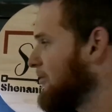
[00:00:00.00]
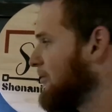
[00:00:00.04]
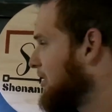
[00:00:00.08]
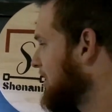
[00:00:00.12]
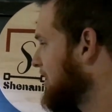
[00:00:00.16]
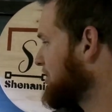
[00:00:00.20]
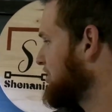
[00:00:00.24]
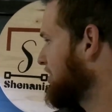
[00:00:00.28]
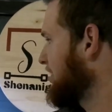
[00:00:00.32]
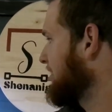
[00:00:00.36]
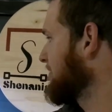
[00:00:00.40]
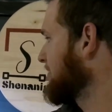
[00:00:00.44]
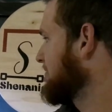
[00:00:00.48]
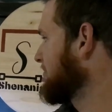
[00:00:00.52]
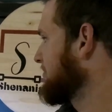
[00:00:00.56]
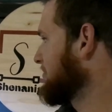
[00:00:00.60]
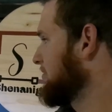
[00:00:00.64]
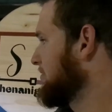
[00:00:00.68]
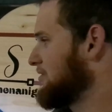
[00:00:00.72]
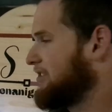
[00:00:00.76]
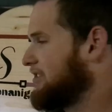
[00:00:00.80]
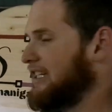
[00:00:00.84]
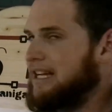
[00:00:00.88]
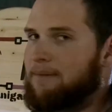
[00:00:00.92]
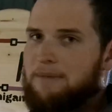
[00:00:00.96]
watch a
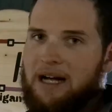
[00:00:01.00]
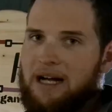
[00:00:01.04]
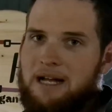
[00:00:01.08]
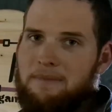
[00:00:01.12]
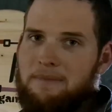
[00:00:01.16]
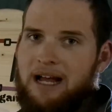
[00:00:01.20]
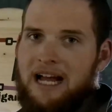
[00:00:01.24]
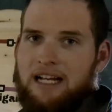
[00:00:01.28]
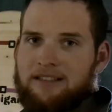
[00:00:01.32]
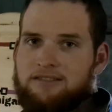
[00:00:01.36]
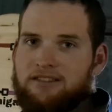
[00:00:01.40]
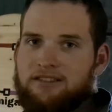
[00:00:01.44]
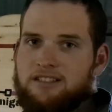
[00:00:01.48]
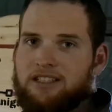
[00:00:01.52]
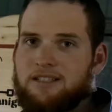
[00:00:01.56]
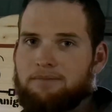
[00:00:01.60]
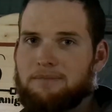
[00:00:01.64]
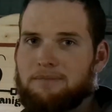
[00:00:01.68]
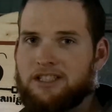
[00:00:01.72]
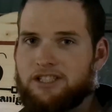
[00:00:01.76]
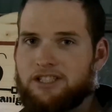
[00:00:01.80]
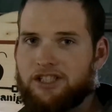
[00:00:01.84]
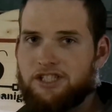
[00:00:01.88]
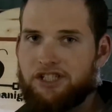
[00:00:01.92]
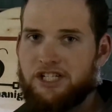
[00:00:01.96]
semi-master and a
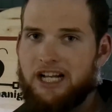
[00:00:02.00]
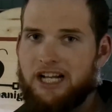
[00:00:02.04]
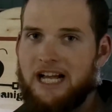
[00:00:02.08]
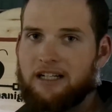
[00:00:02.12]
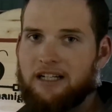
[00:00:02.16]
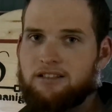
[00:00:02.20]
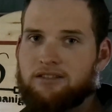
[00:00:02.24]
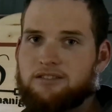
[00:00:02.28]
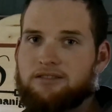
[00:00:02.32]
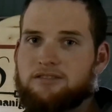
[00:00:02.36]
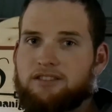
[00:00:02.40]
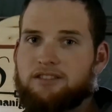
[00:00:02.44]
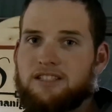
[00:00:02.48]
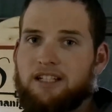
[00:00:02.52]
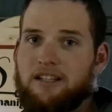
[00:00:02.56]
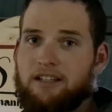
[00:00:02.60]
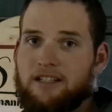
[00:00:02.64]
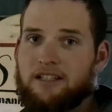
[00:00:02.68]
bunch of jaggerlings at